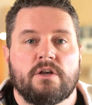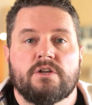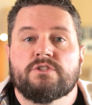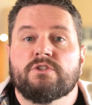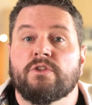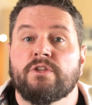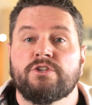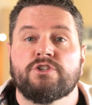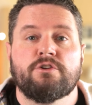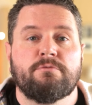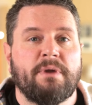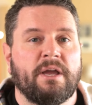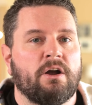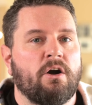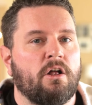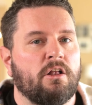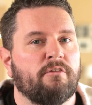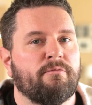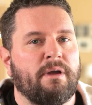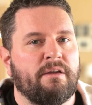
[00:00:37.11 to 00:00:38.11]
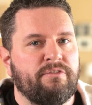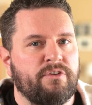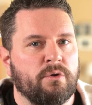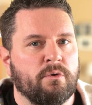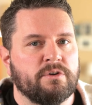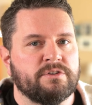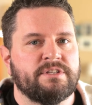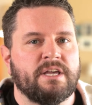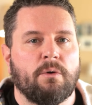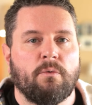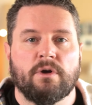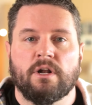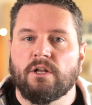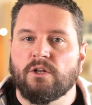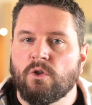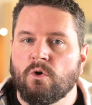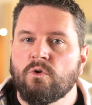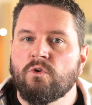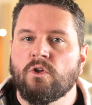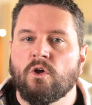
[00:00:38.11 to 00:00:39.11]
So this should make all of my viewers that want a
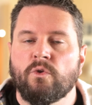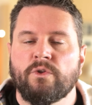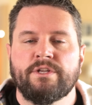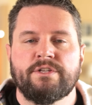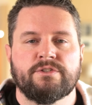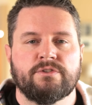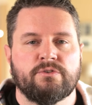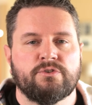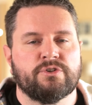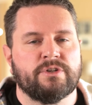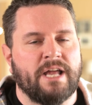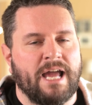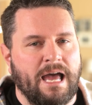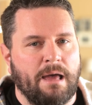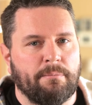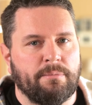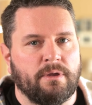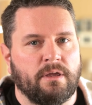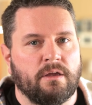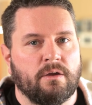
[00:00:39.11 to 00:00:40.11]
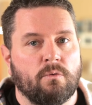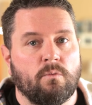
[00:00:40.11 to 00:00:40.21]
local-only solution happy,